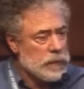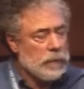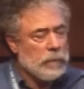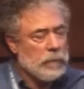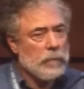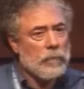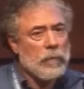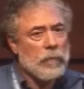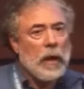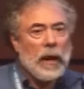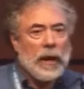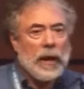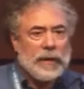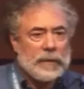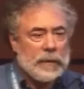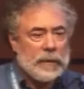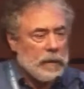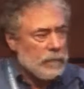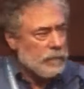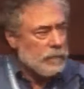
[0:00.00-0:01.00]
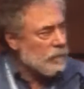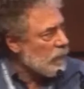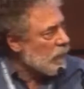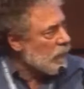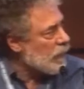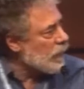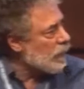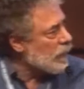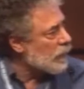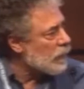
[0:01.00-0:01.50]
of
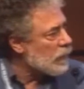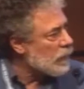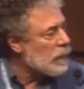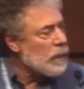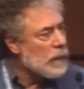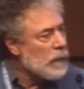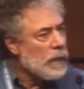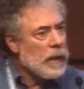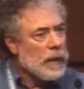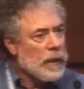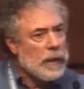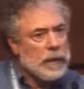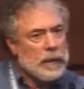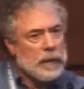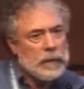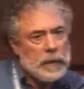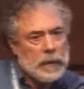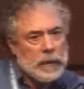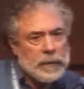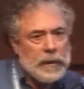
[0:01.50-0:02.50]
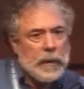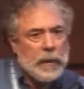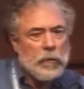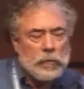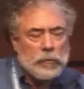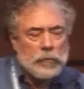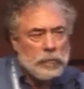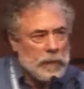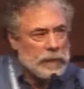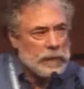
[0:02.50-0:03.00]
identifying and
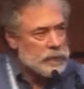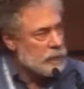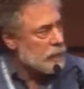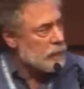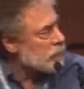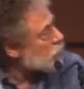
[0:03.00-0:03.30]
characterizing